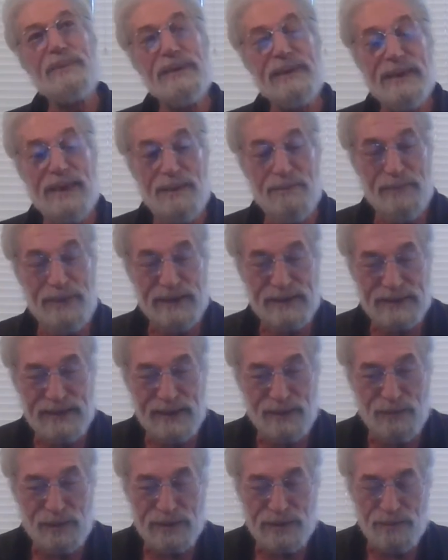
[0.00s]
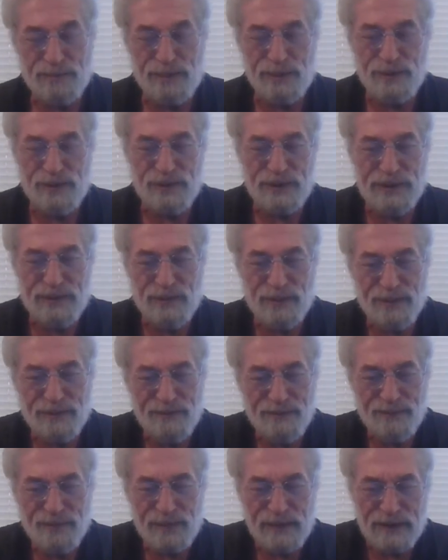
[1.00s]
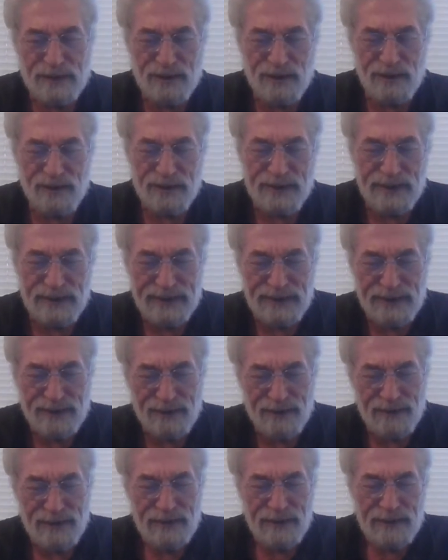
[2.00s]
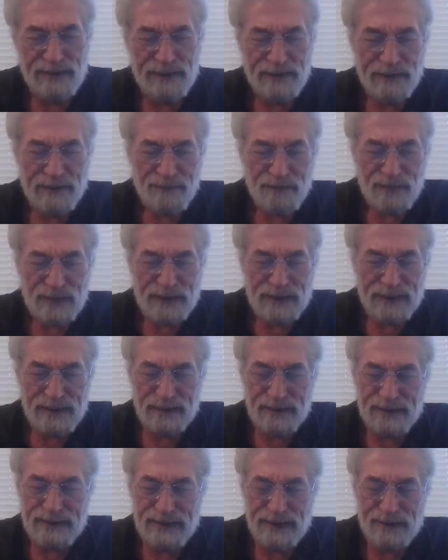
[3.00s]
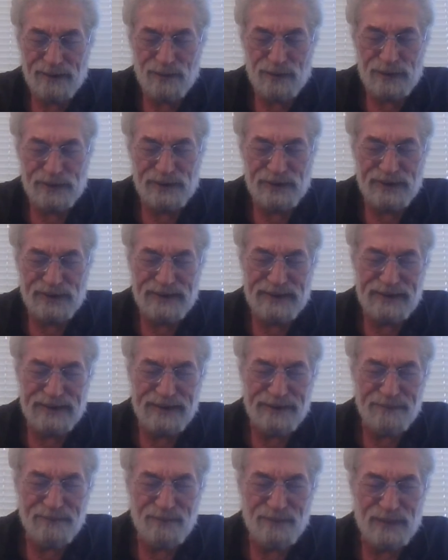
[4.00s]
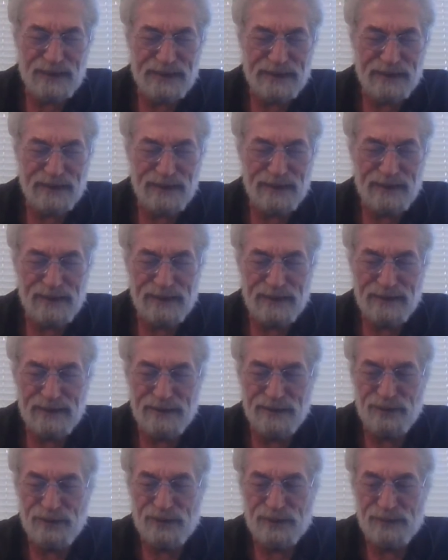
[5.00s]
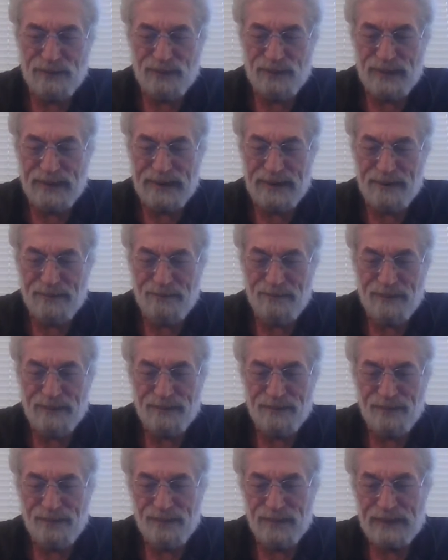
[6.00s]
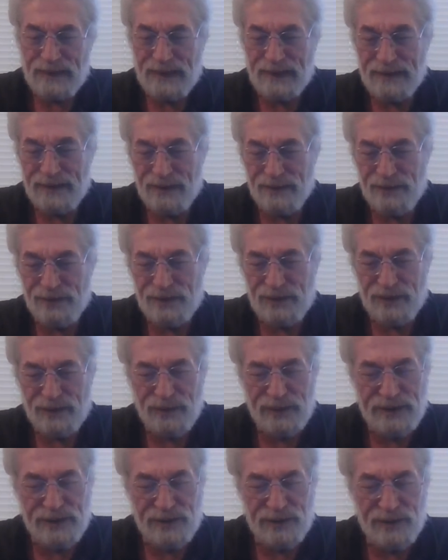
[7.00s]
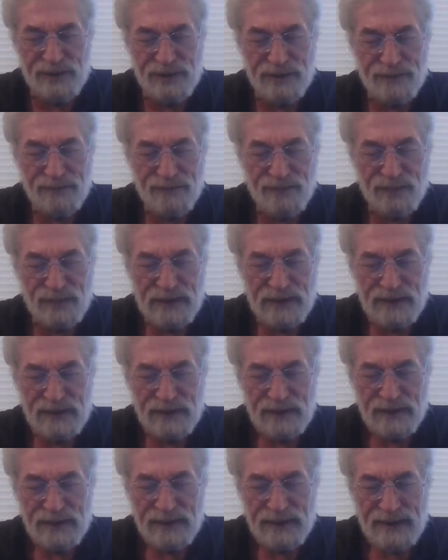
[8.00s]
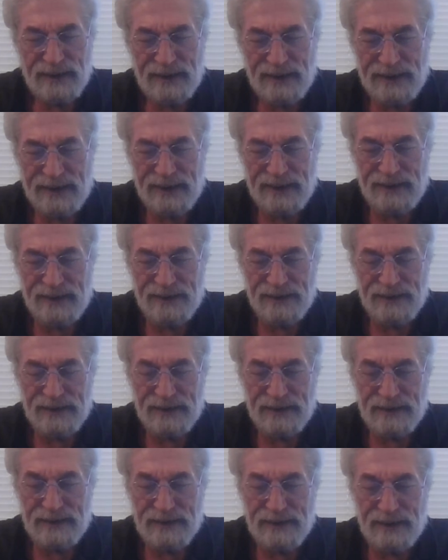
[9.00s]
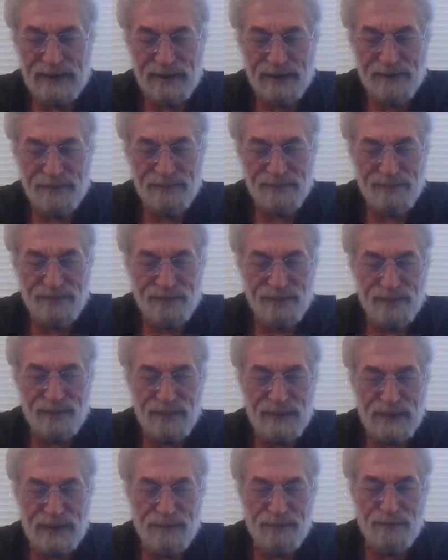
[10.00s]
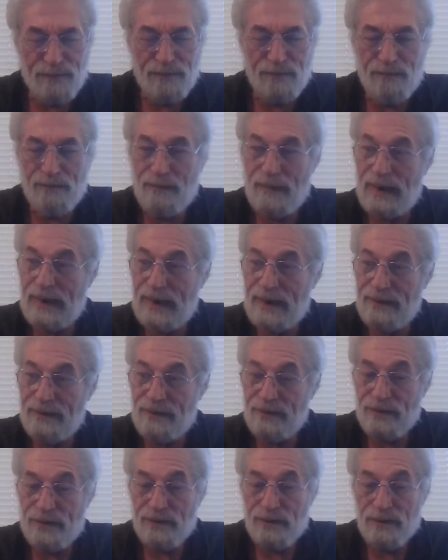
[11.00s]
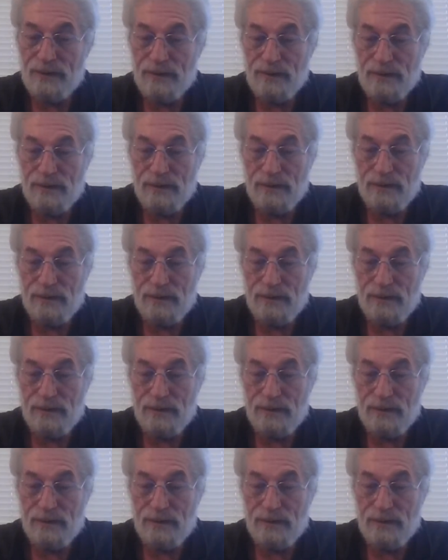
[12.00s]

a guy big time with the Pleurzy root. Okay, now that once again, it'll loosen phlegm and other secretions. It aids in minor,